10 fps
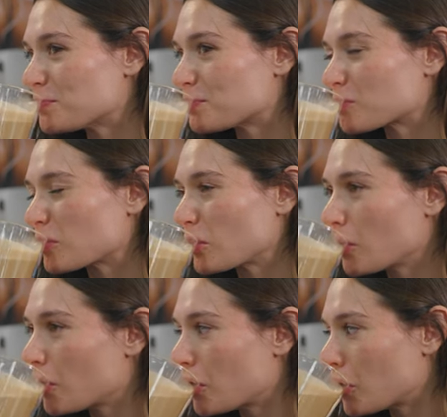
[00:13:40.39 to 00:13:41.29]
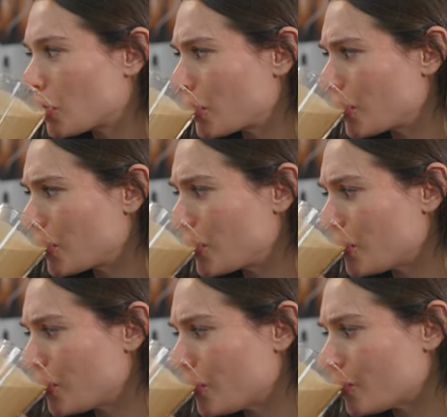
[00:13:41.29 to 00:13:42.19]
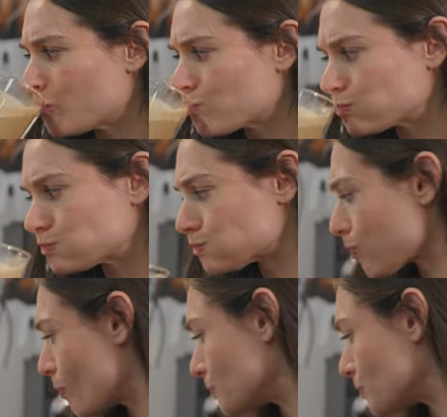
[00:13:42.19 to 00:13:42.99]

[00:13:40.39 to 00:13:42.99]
(no one is talking)